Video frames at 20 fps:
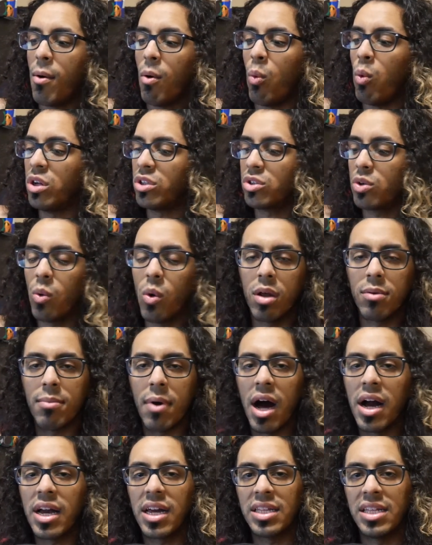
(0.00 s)
one-to-one
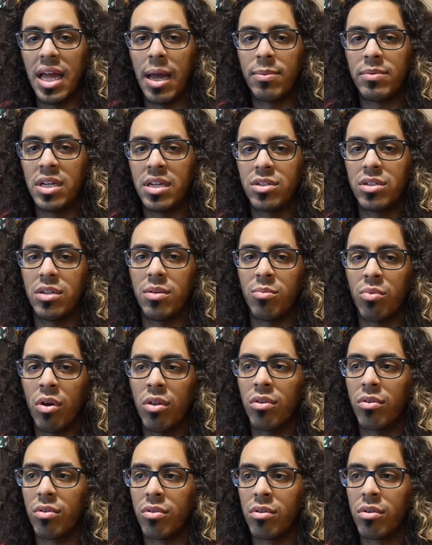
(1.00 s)
manga adaptation in
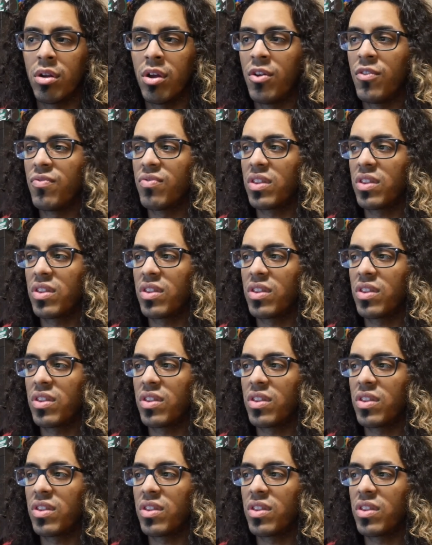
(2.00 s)
Brotherhood,